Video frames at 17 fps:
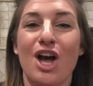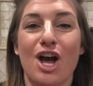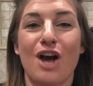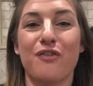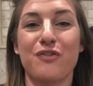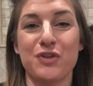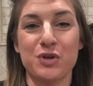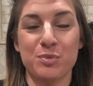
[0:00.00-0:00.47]

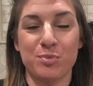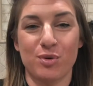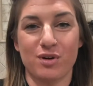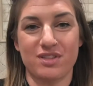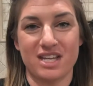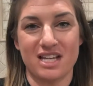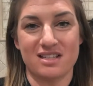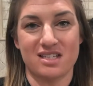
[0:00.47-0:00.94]
A few
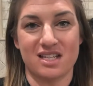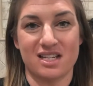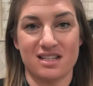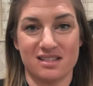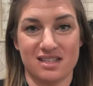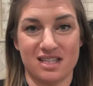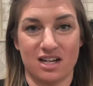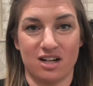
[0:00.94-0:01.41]
important things to
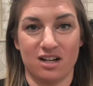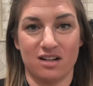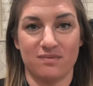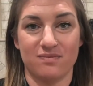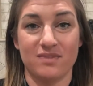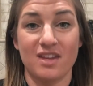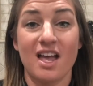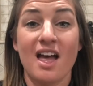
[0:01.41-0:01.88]
consider.
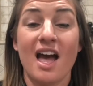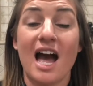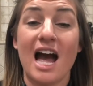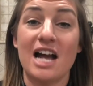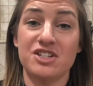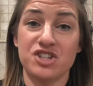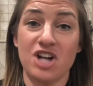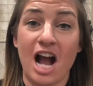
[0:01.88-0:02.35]

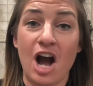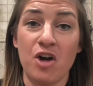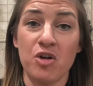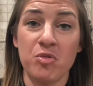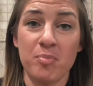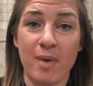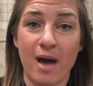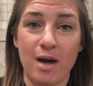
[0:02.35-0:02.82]
As you're
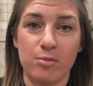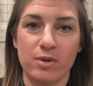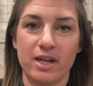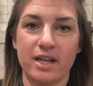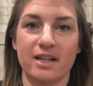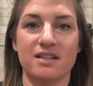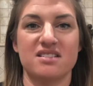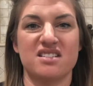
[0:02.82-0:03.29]
out in
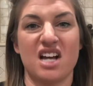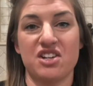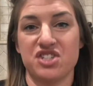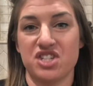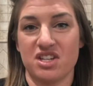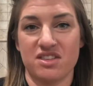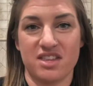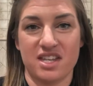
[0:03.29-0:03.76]
public,
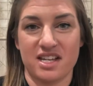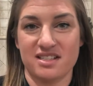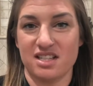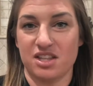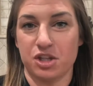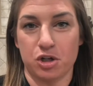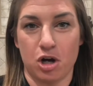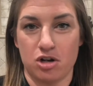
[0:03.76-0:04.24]
touching things
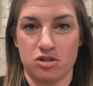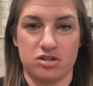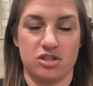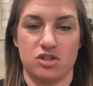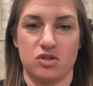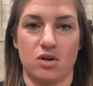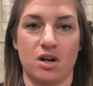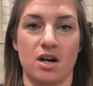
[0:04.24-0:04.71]
at the grocery
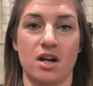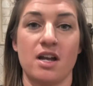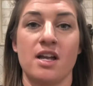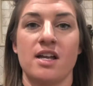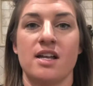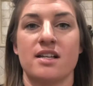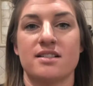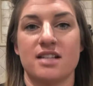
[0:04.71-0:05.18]
store,
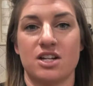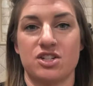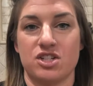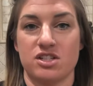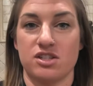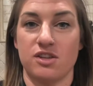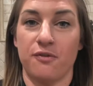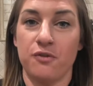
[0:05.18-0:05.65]
such as the